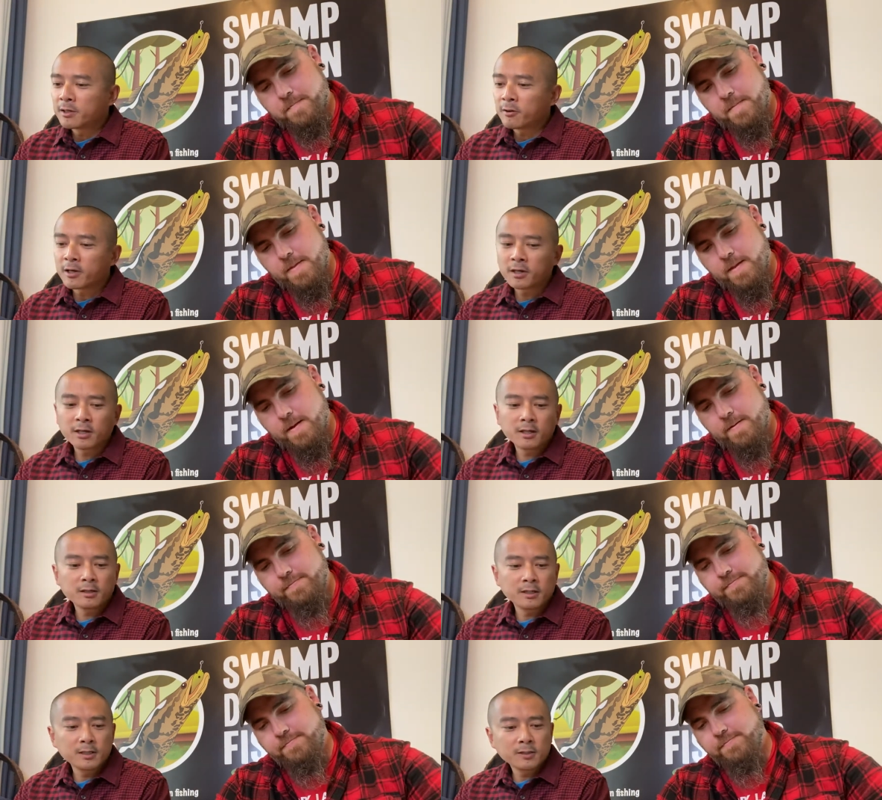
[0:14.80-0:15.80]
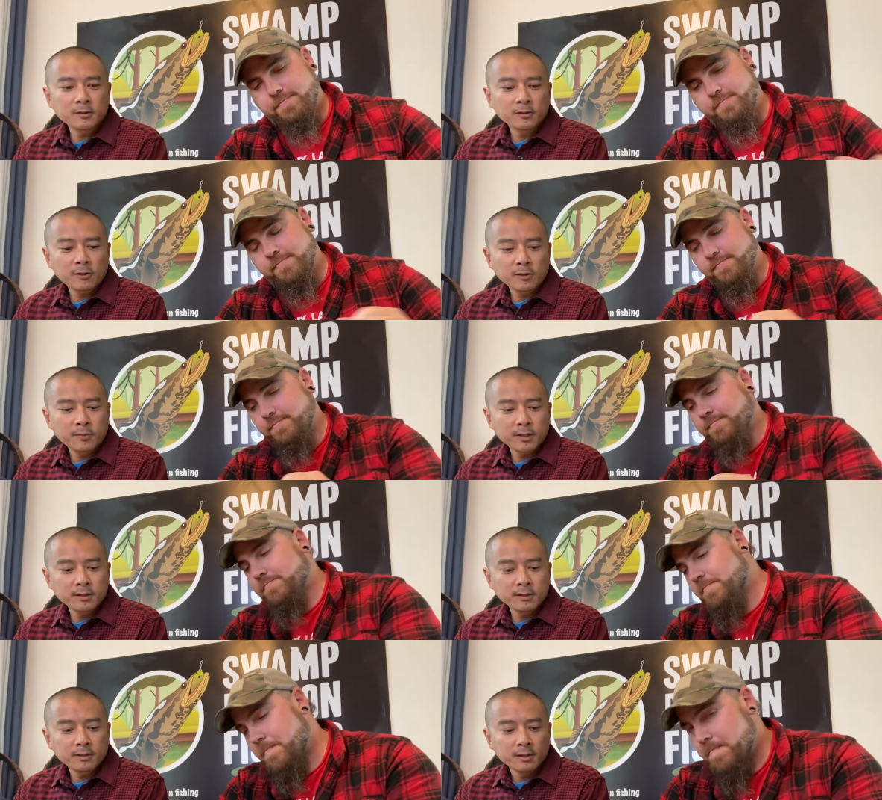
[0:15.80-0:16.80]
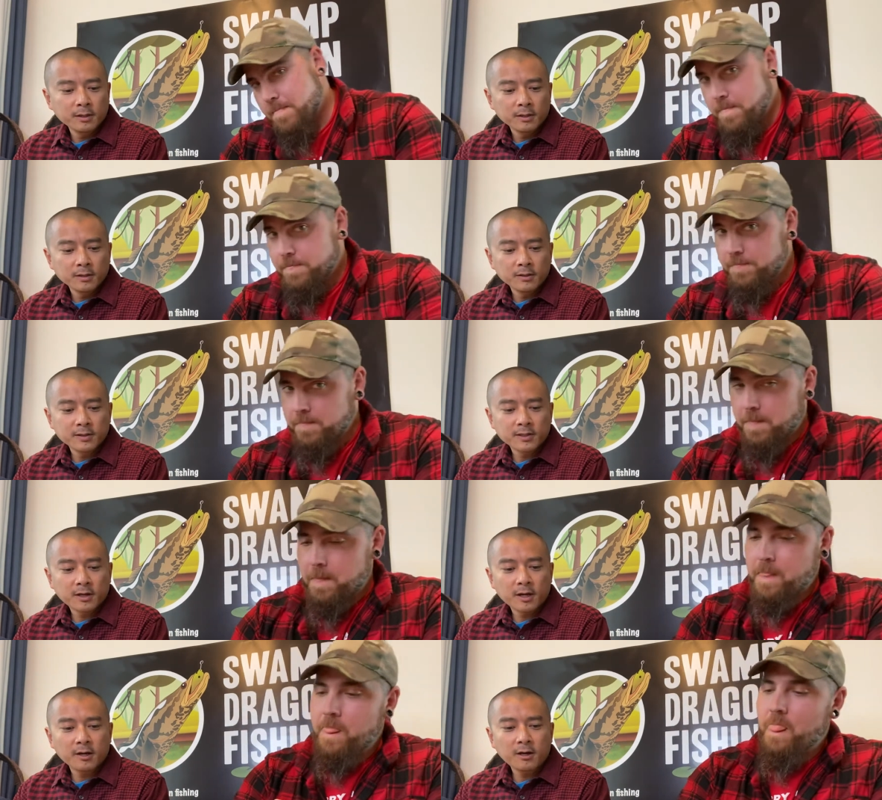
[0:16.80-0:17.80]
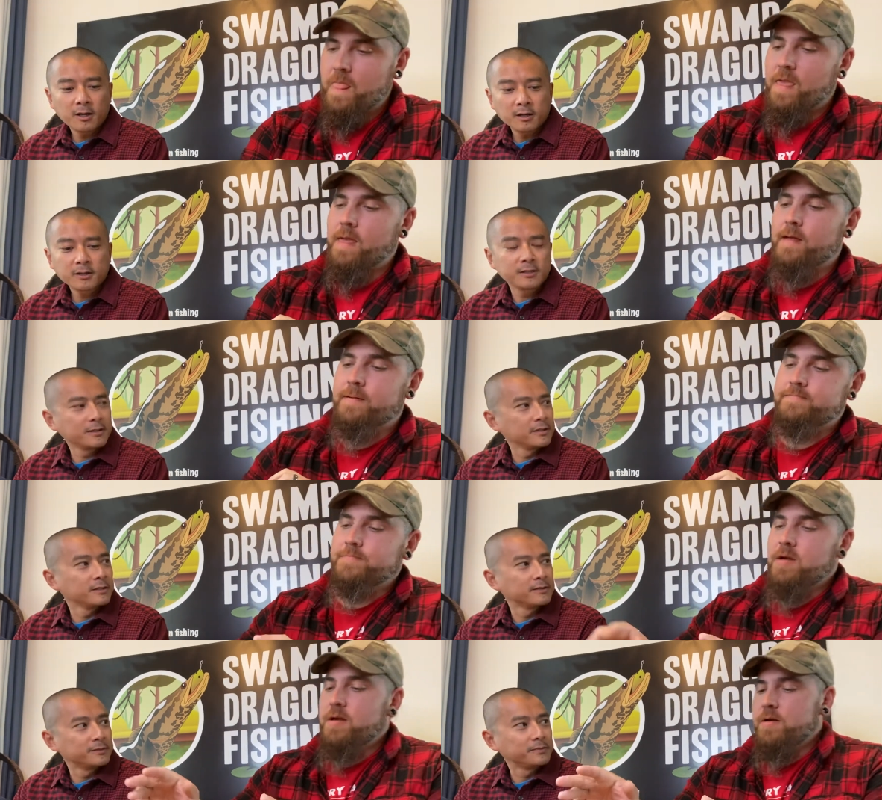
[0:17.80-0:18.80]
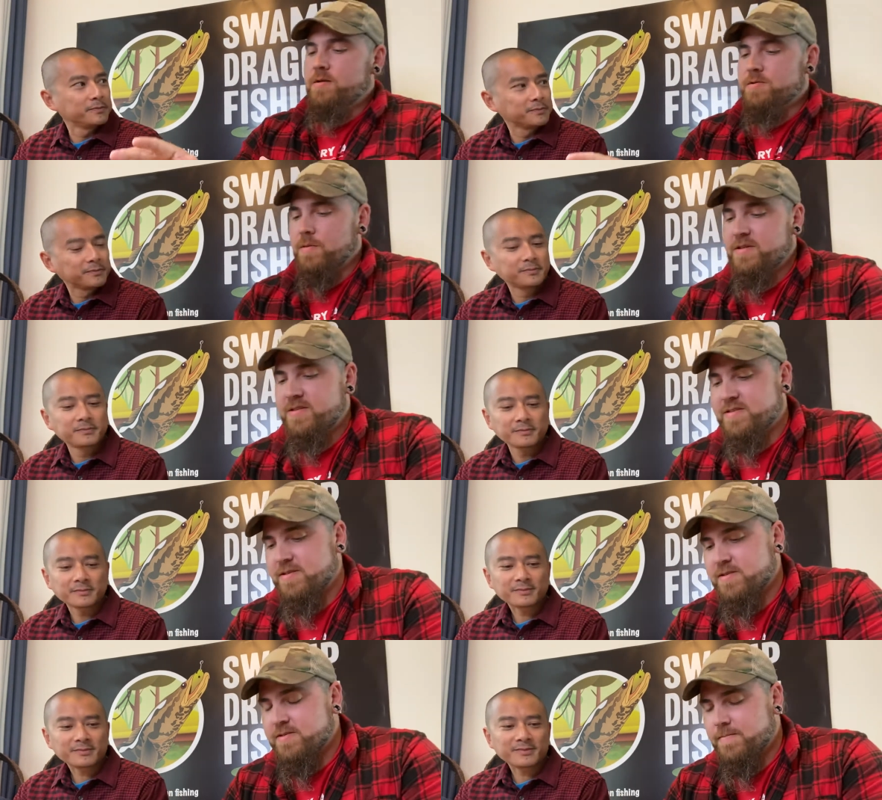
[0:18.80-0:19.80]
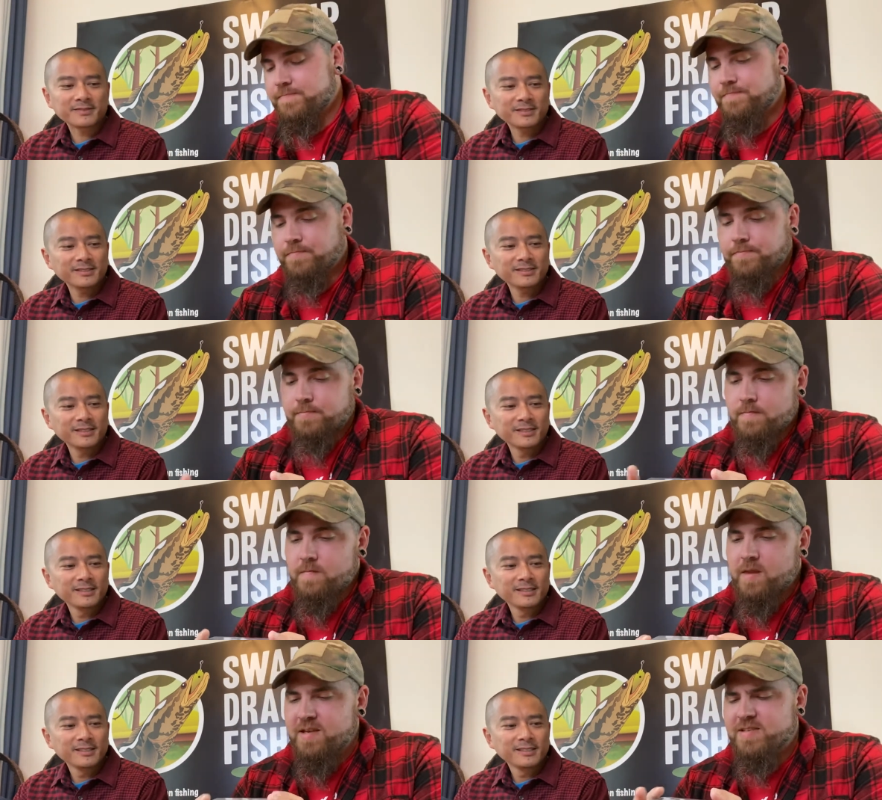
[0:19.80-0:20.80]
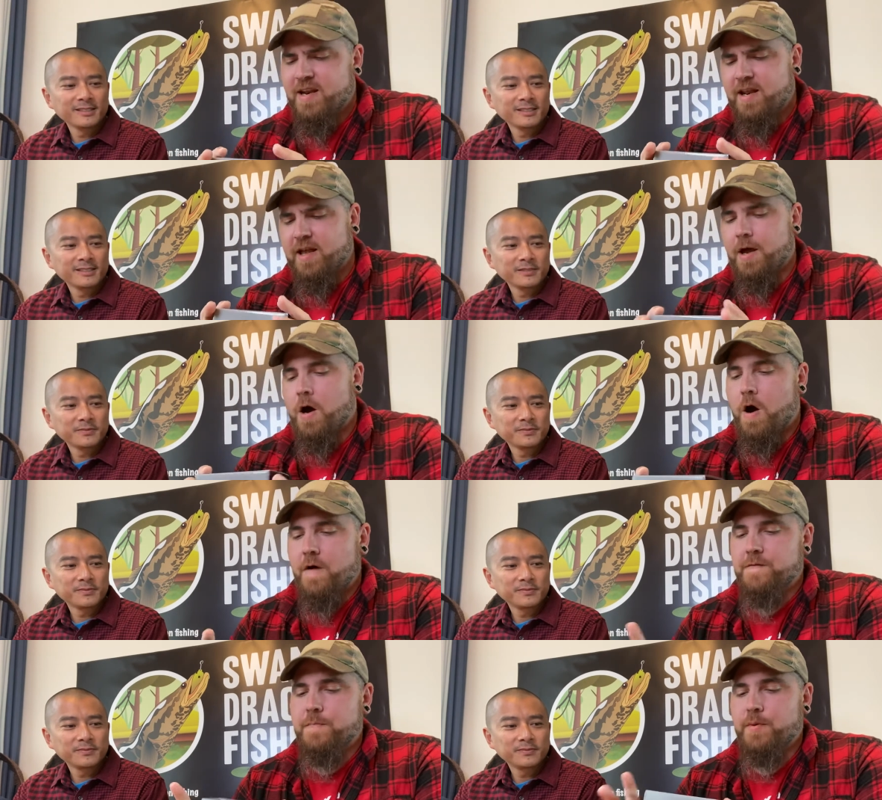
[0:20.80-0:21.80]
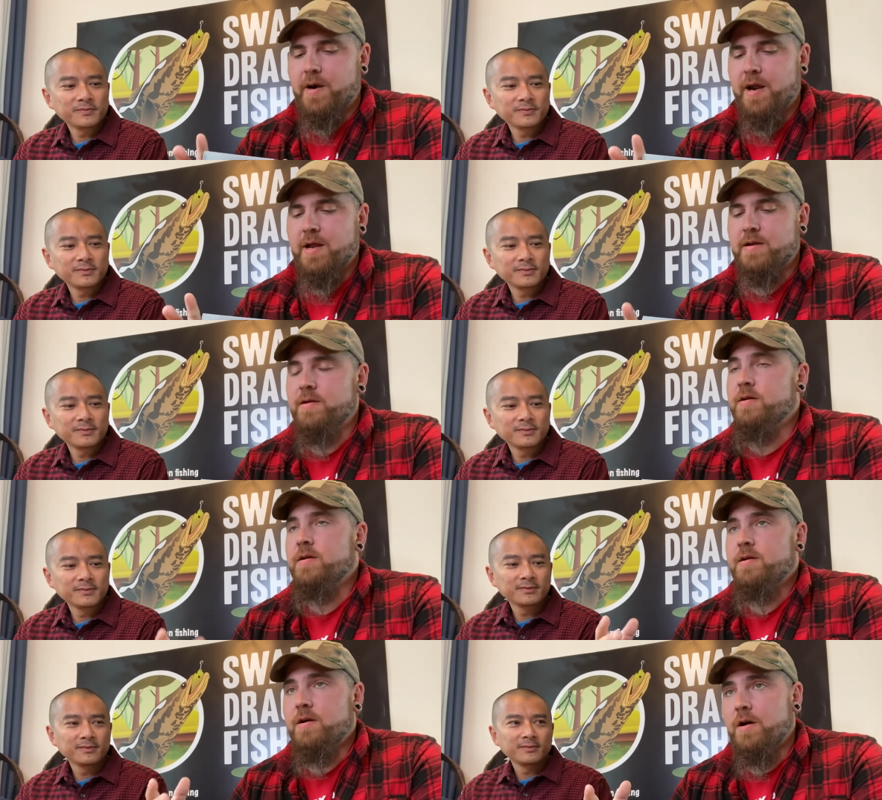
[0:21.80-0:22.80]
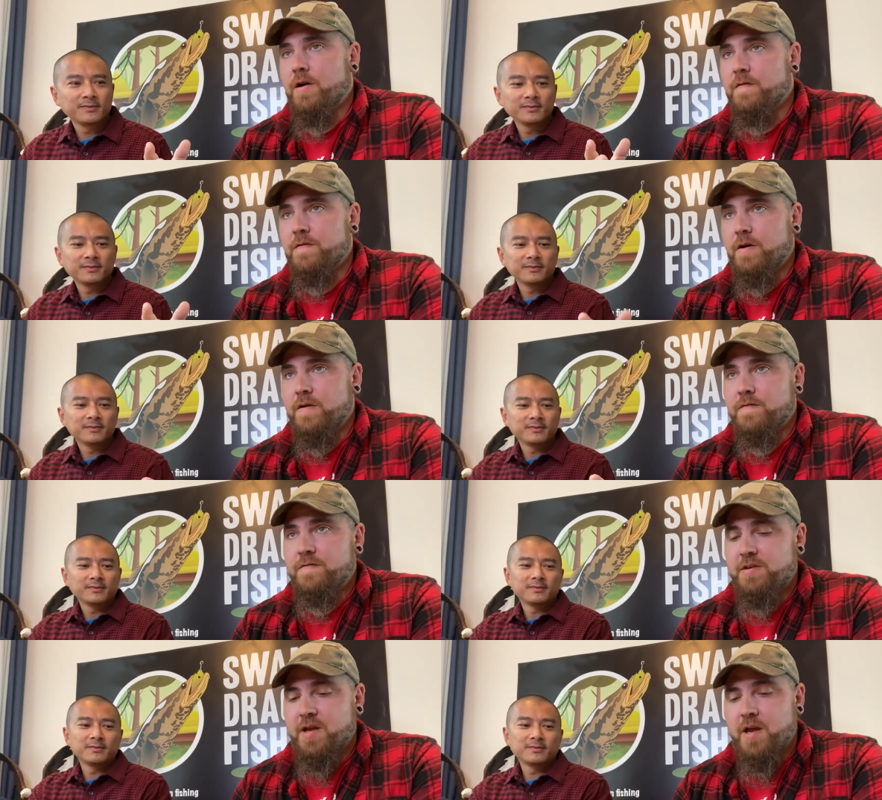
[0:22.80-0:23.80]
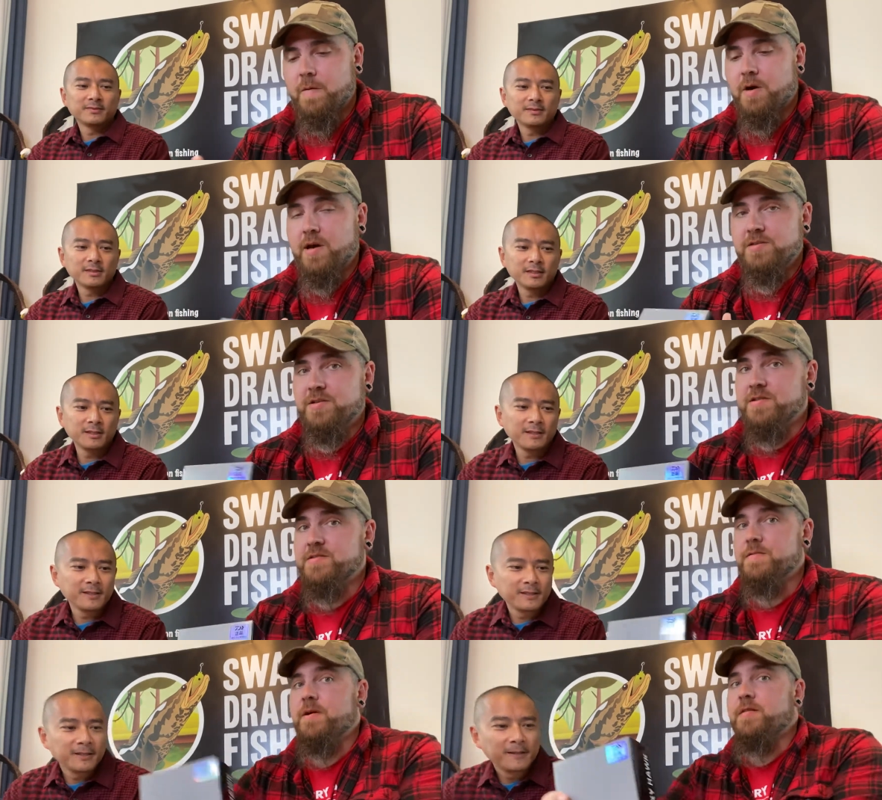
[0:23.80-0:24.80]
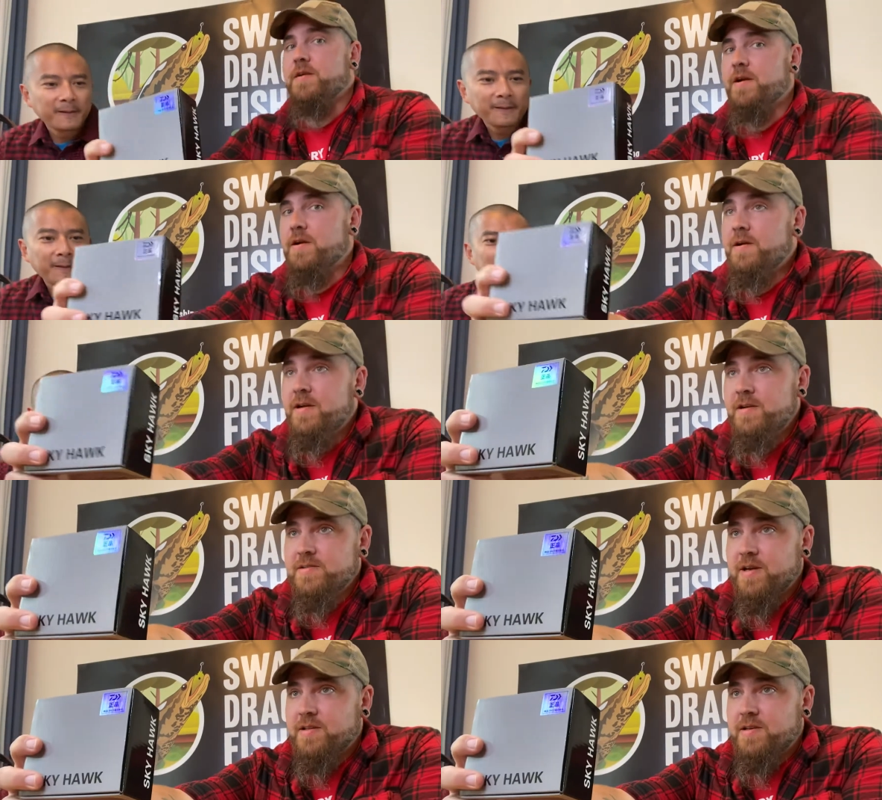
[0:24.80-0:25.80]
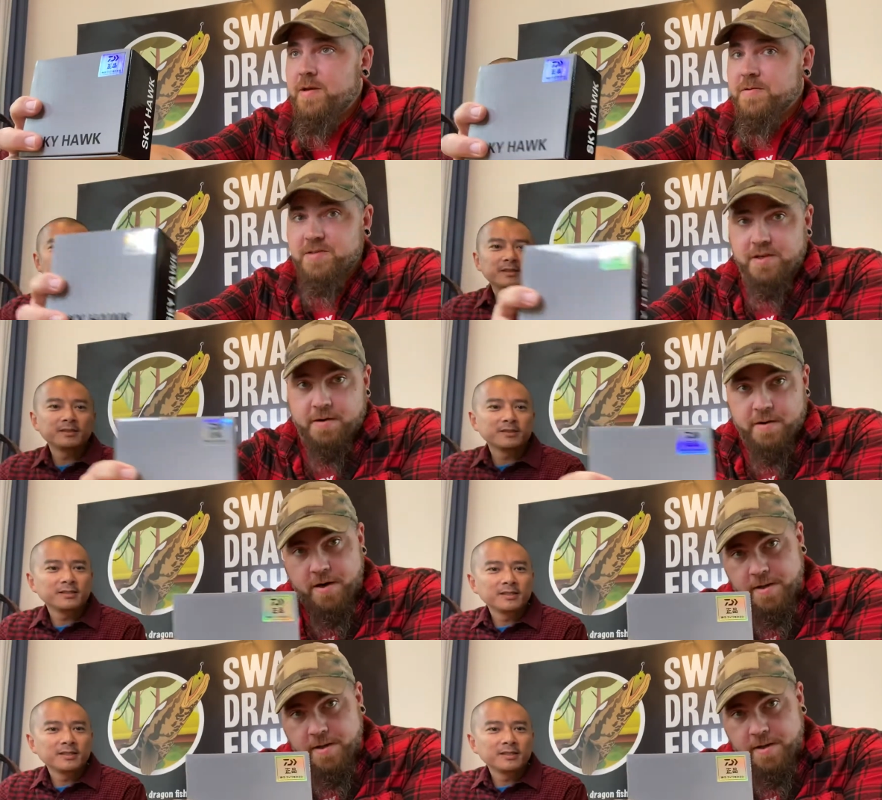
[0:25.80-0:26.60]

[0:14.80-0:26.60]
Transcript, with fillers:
Speaker 1: right here. He's gonna talk about the the Skyhawk. So what this is,
Speaker 2: it's kind of like an off-brand of of Daiwa, as you can see right there. It's got the Daiwa sticker on